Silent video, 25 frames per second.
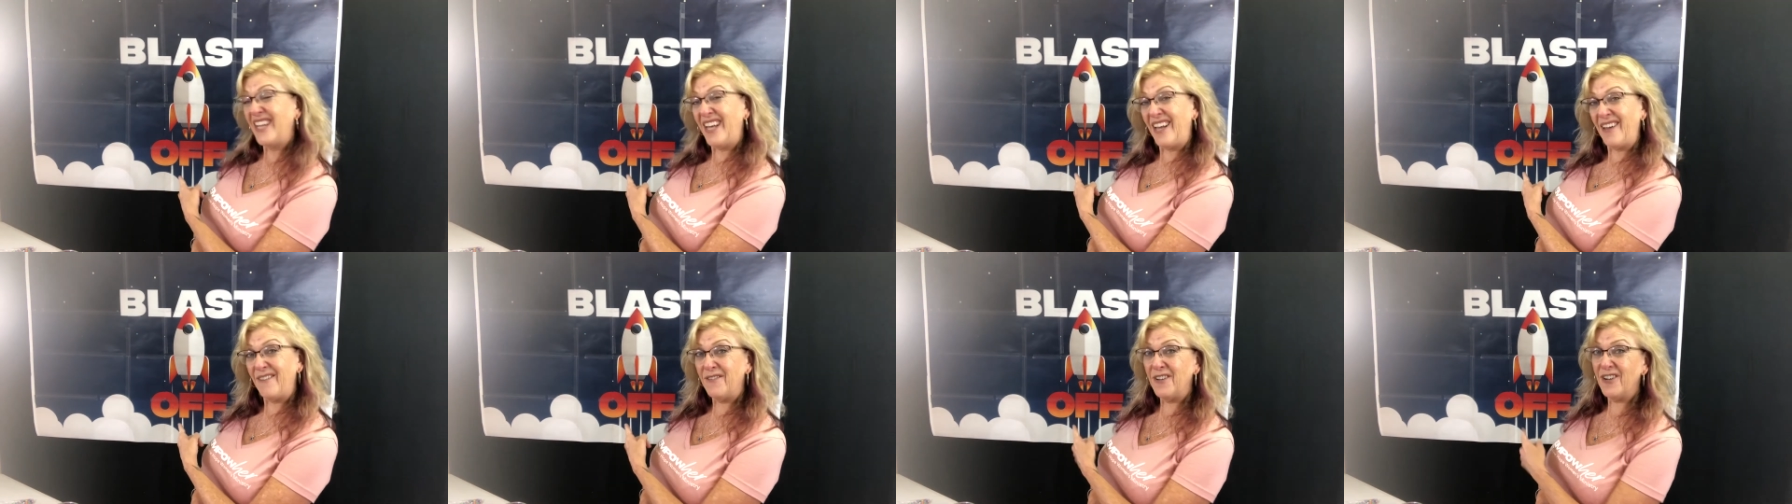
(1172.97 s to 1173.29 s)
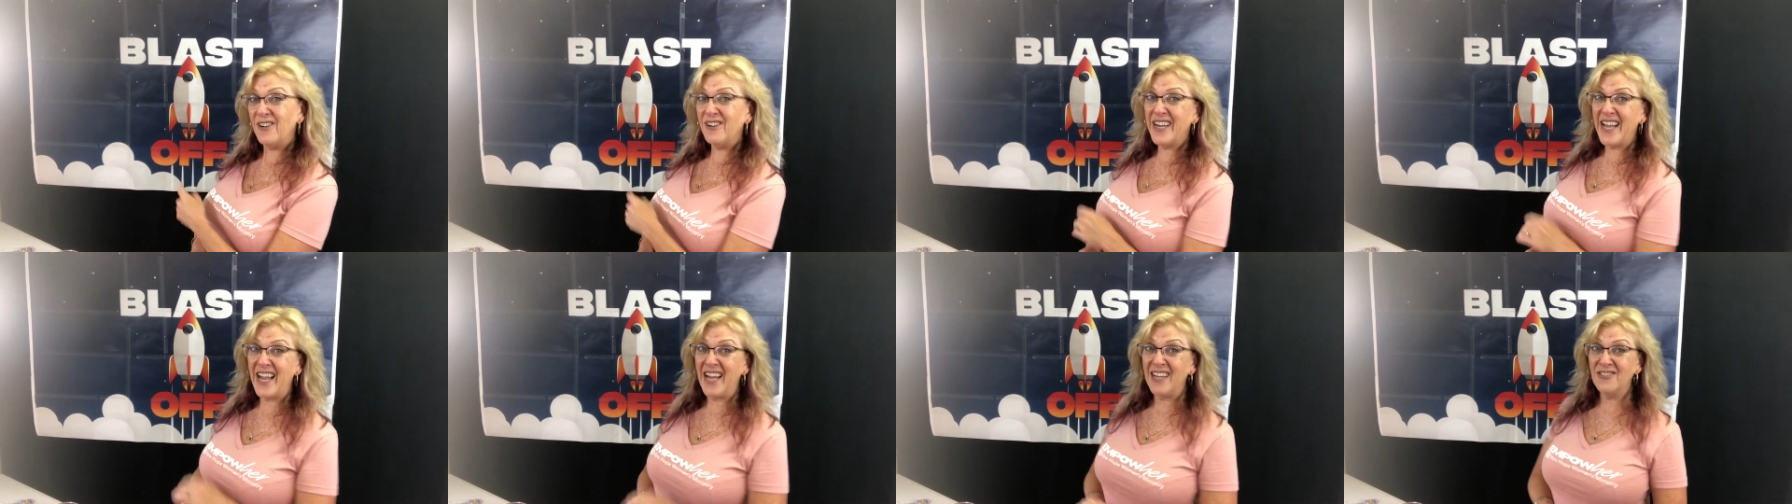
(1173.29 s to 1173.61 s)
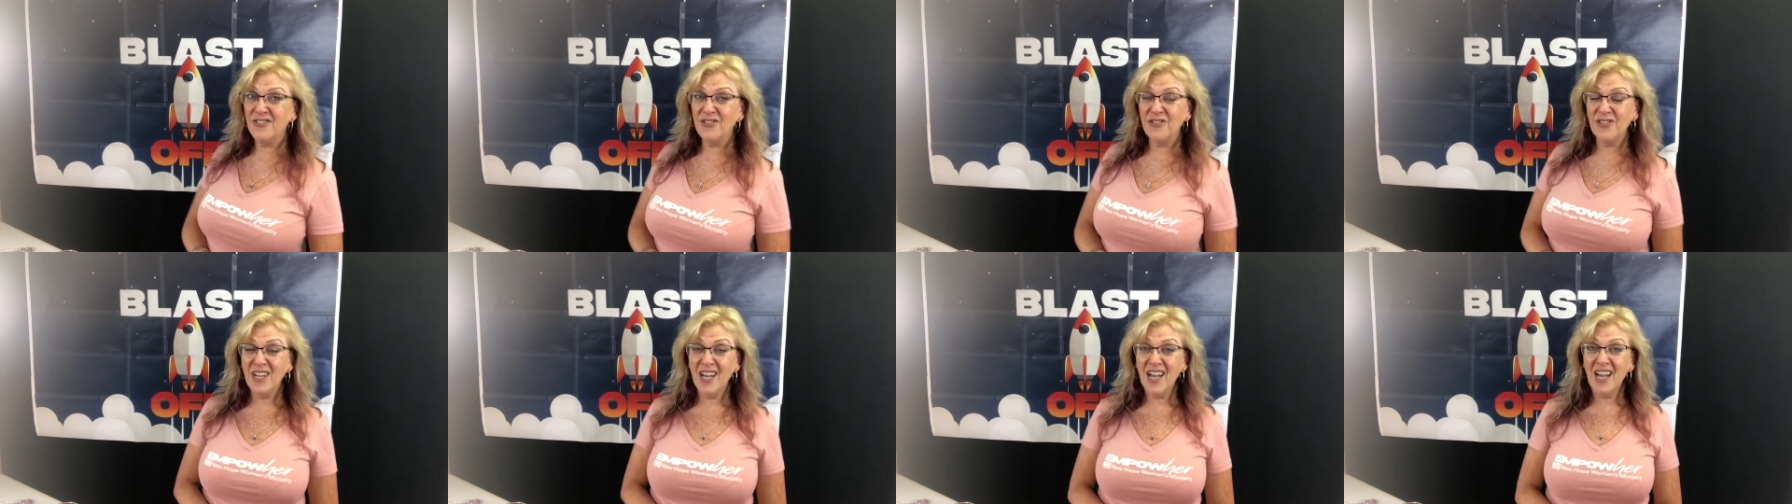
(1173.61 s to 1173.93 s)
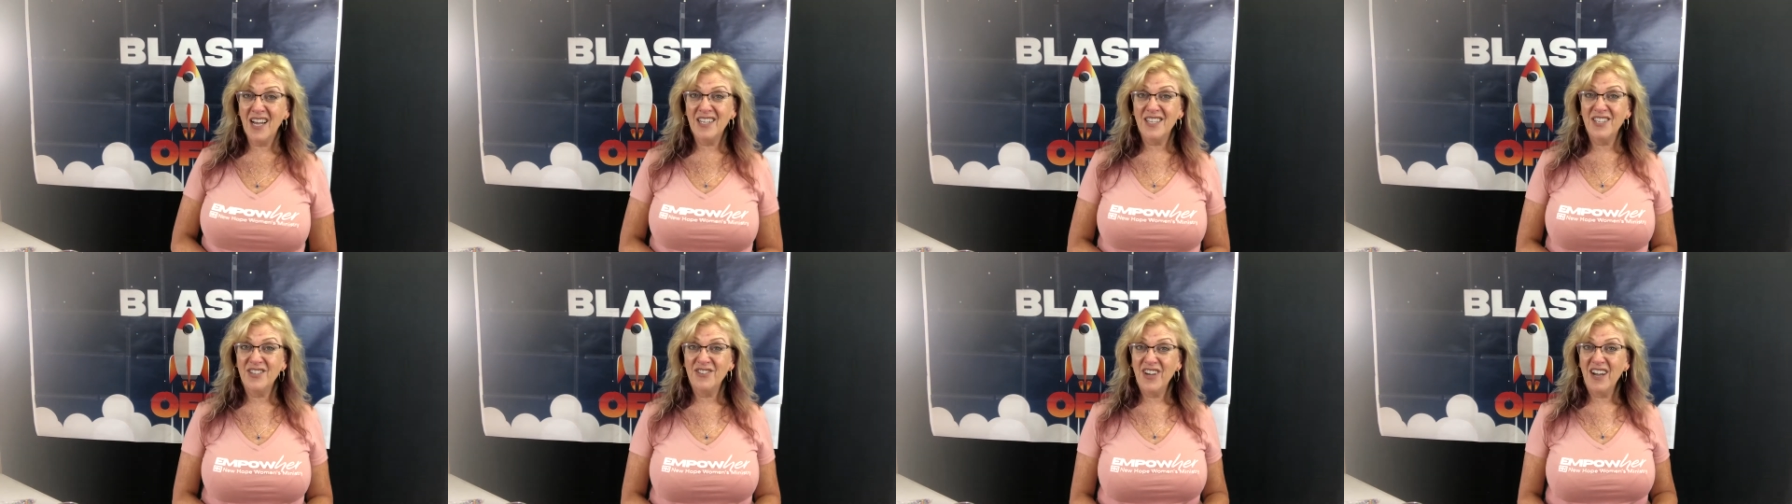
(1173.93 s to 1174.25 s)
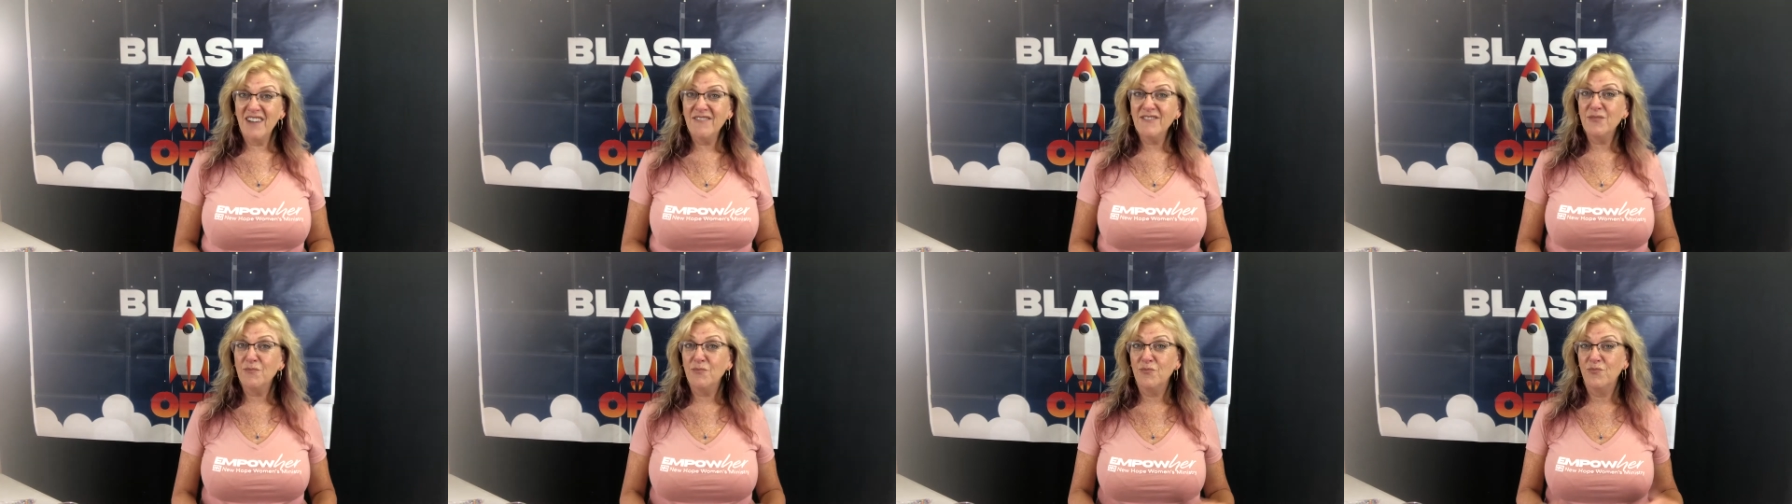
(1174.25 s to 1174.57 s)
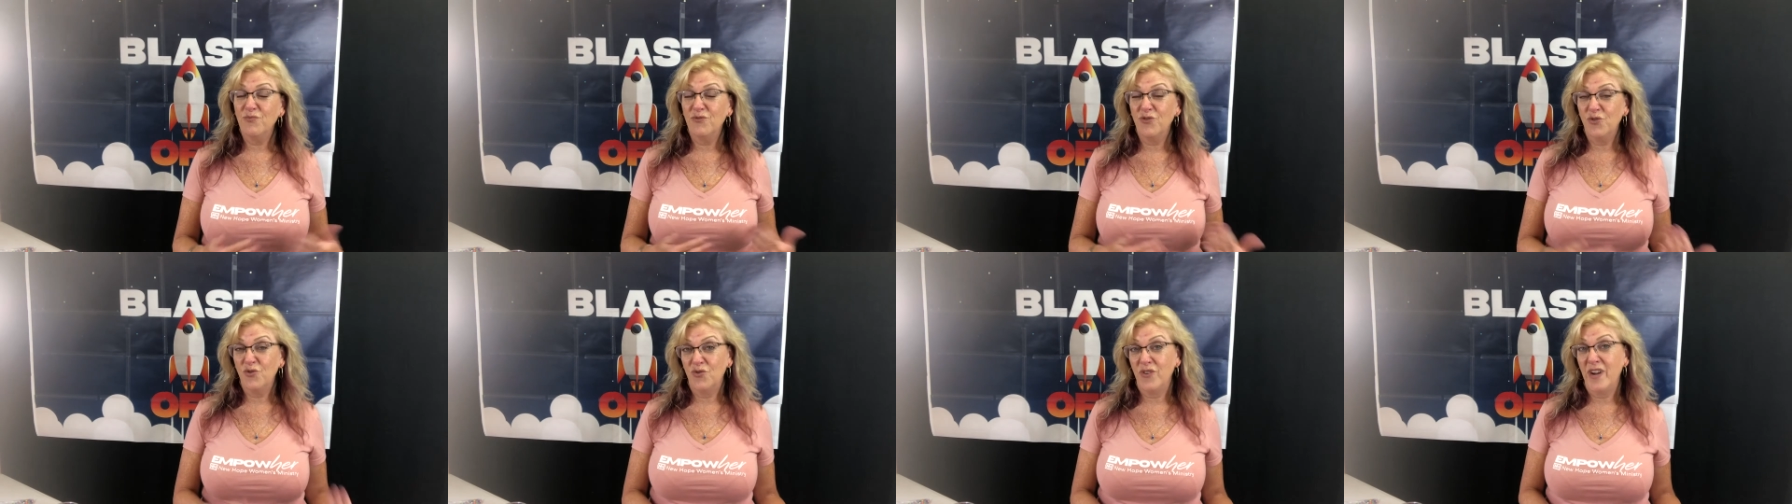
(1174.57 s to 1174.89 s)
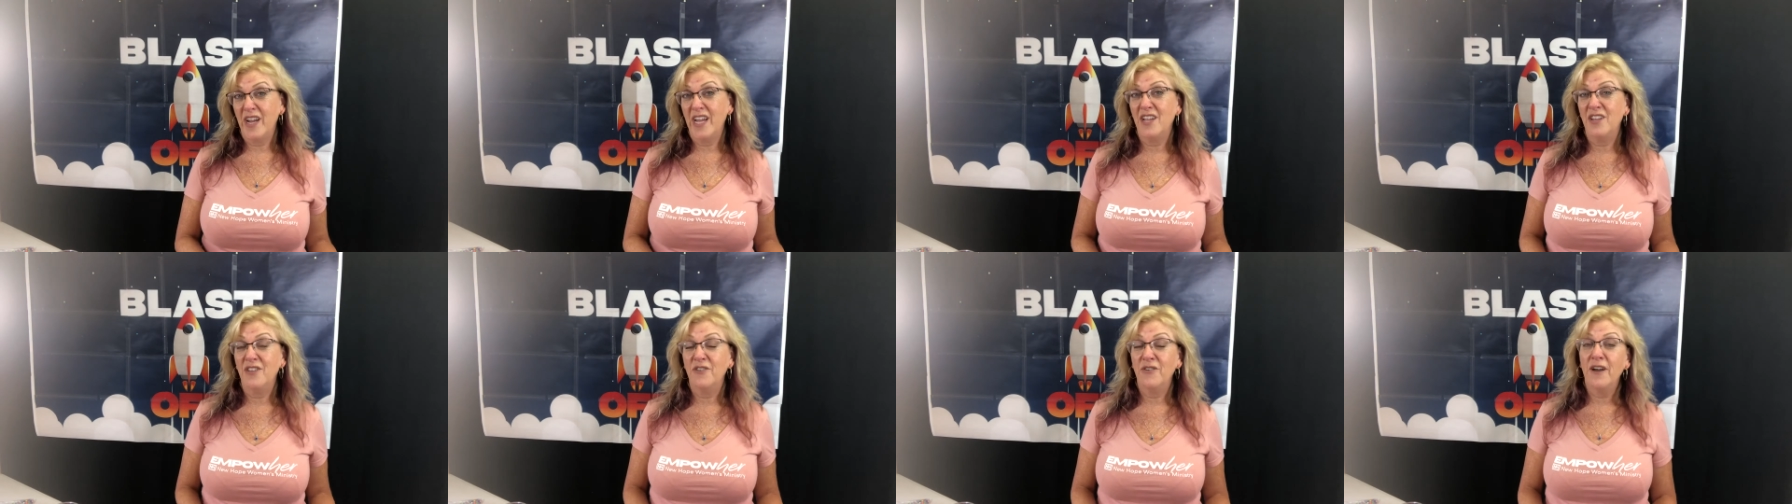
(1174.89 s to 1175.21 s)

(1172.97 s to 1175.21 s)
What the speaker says: if you're an astronaut, you have to train,